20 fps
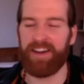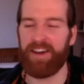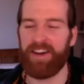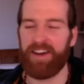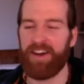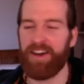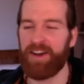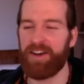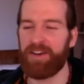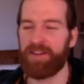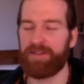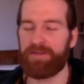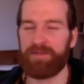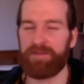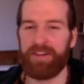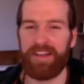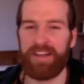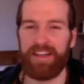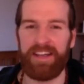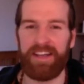her
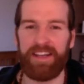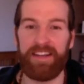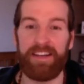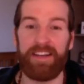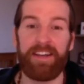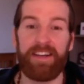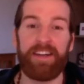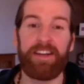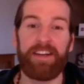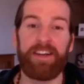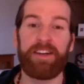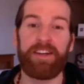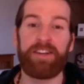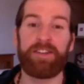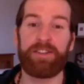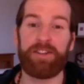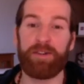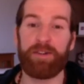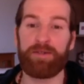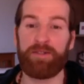3
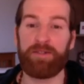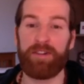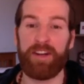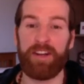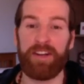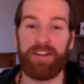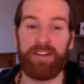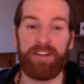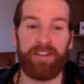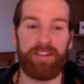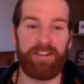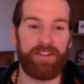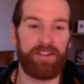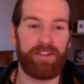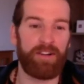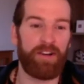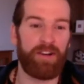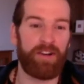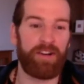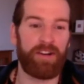children,
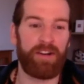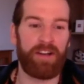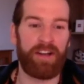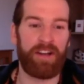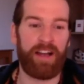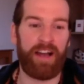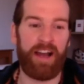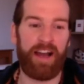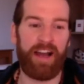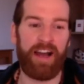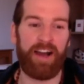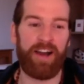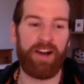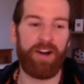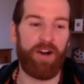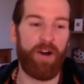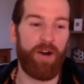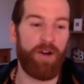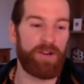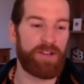
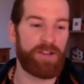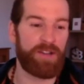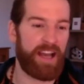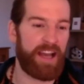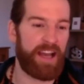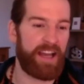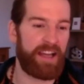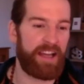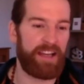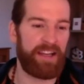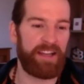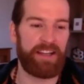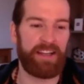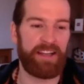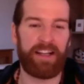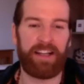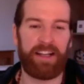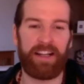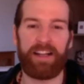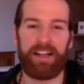Jose,
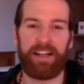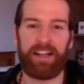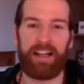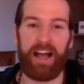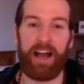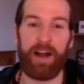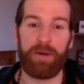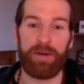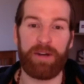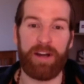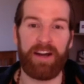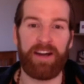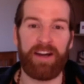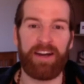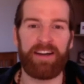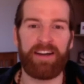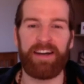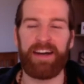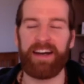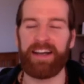
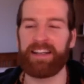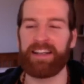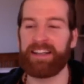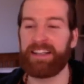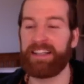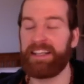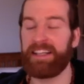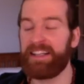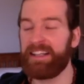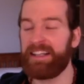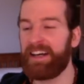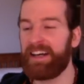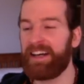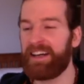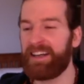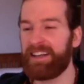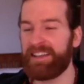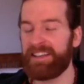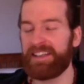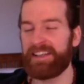Laura, and
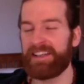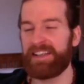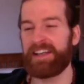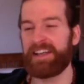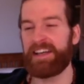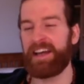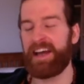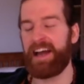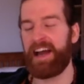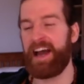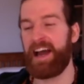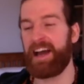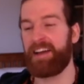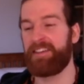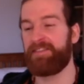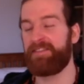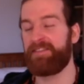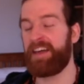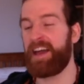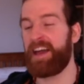Lila,
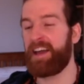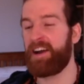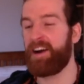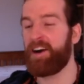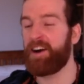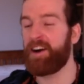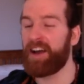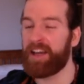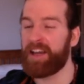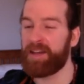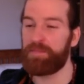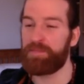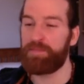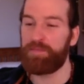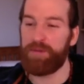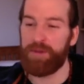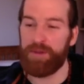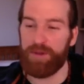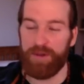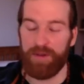and they are a
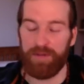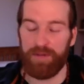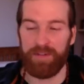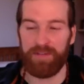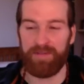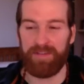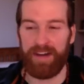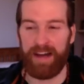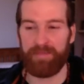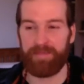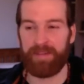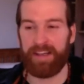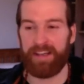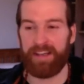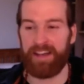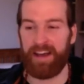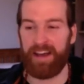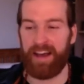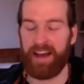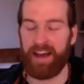beautiful family
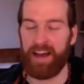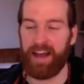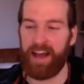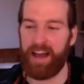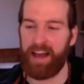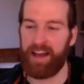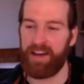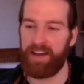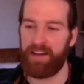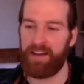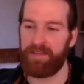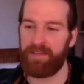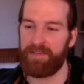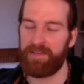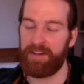that have,